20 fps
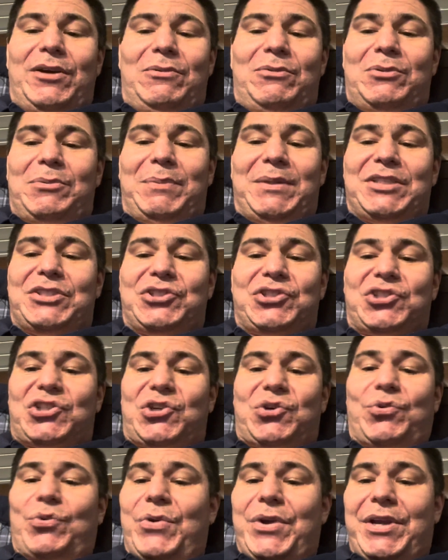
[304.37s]
will be
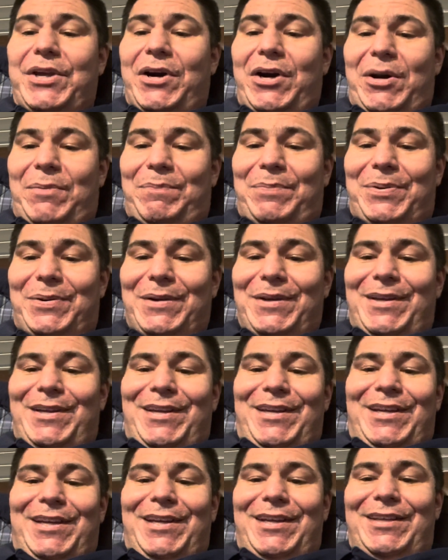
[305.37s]
screwing up.
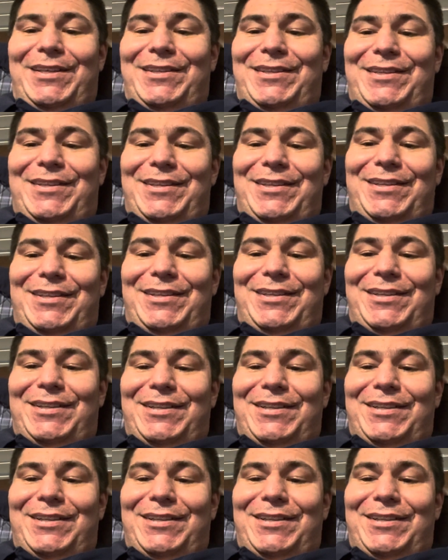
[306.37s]
and then